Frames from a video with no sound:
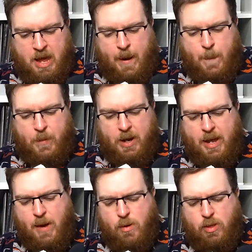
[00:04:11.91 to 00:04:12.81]
are
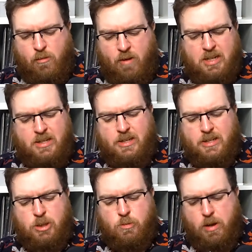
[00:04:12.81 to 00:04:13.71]
blamed on the restless
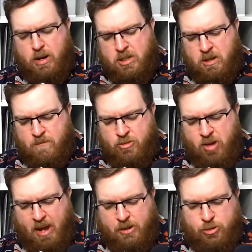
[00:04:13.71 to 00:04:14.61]
spirit of
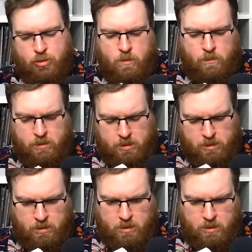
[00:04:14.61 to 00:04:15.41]
Jack Jones.